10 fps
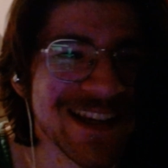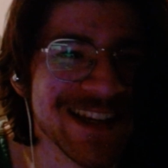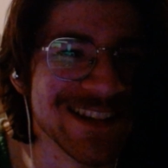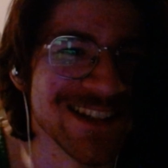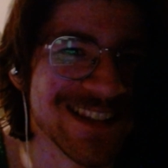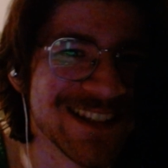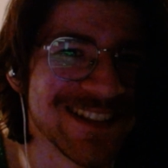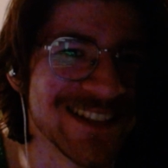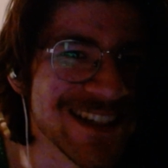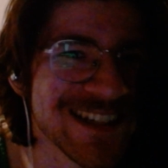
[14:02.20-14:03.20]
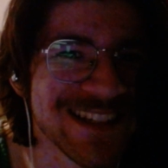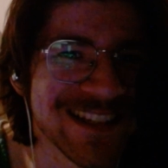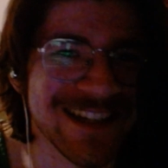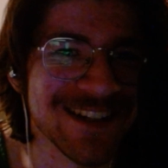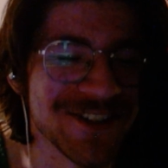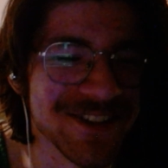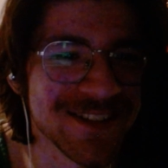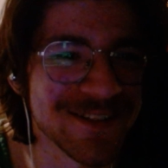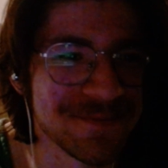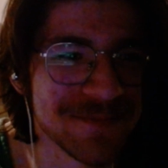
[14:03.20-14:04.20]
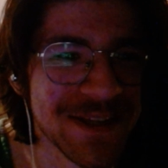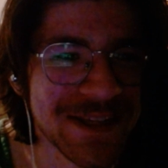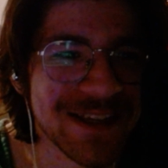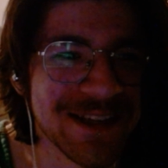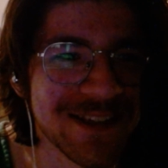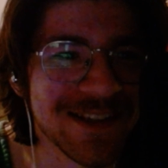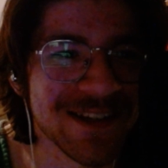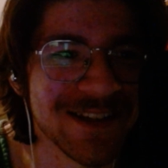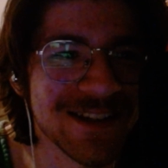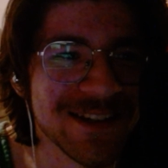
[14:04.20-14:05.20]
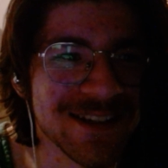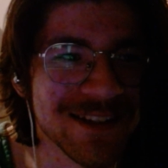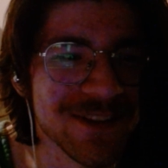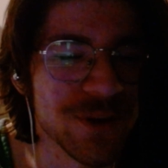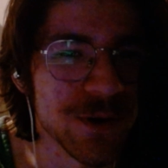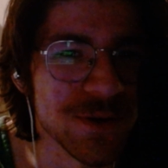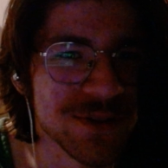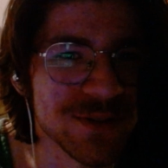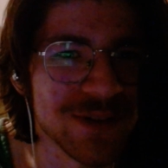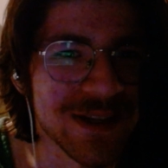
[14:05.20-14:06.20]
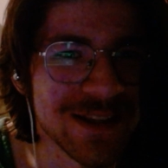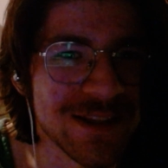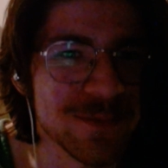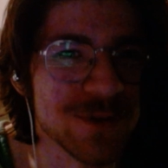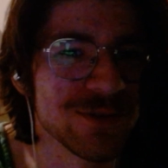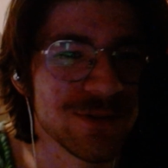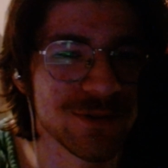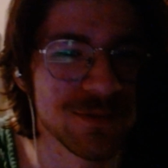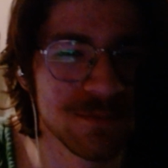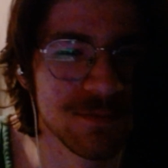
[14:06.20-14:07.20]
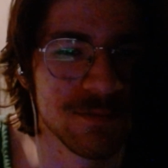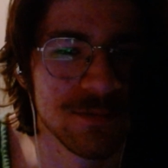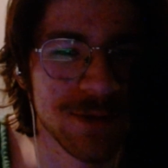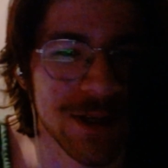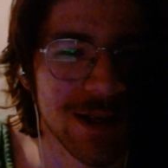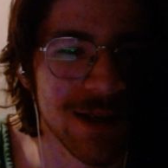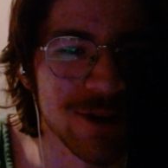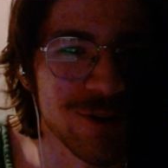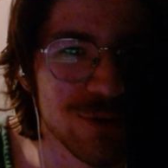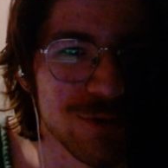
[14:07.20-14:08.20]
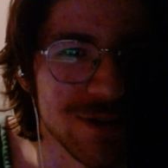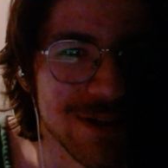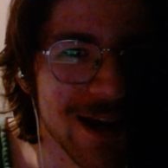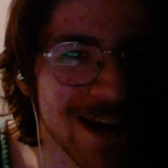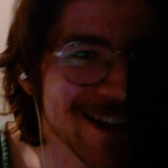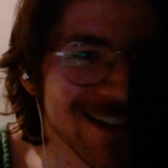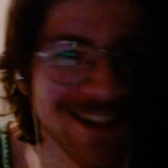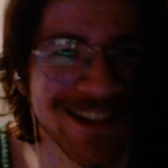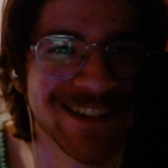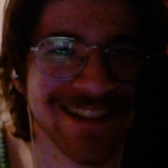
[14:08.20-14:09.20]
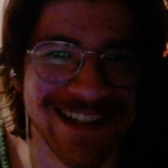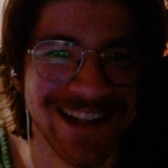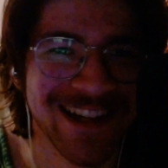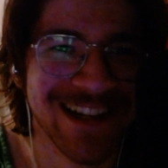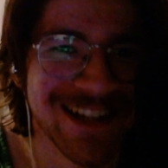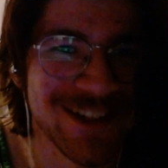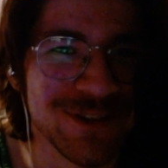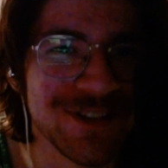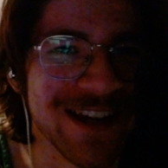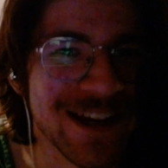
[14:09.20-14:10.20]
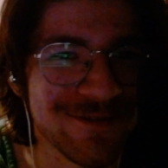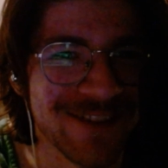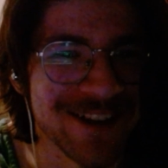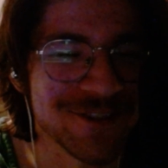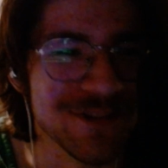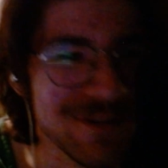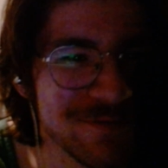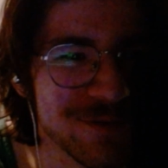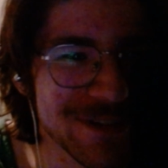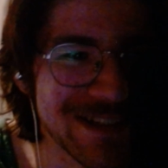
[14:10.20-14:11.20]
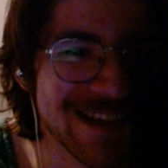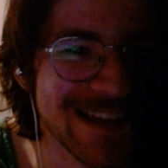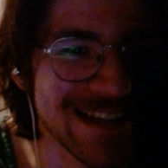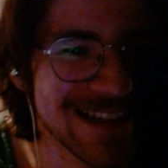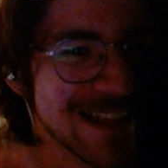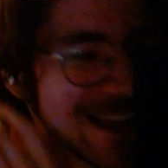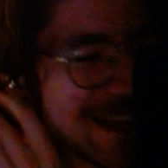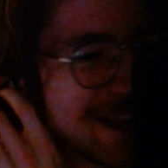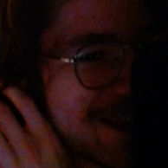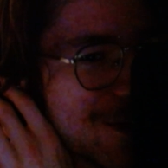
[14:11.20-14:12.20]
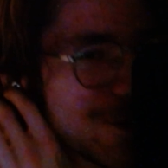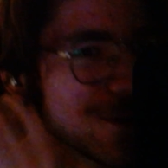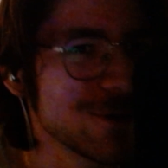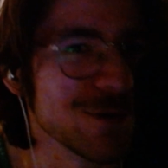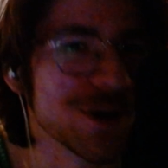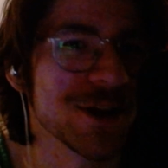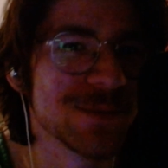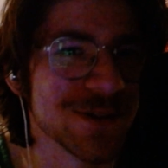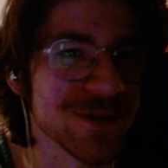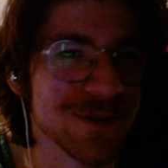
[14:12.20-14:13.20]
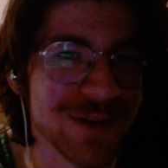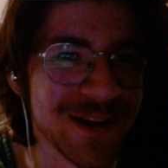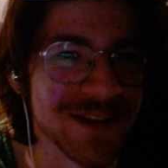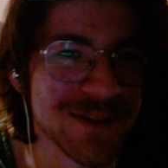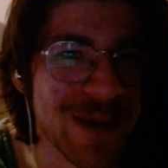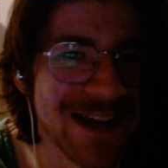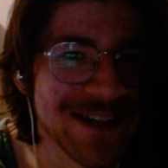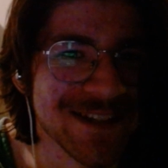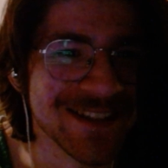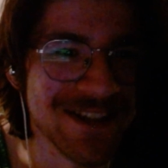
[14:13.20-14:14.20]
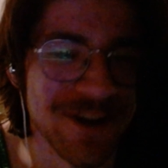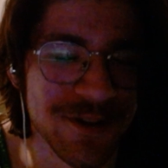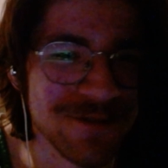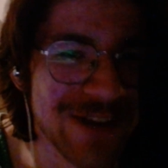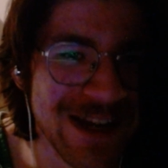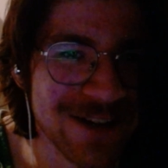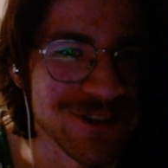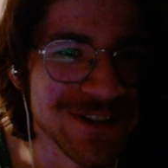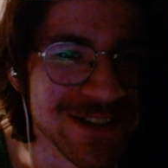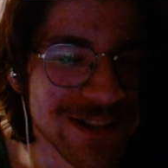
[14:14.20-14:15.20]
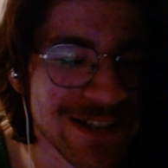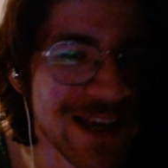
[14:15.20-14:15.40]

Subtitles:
and that's sick and awesome. And they're also like the most good guy faction in 40k. Their crimes are not as bad as the other factions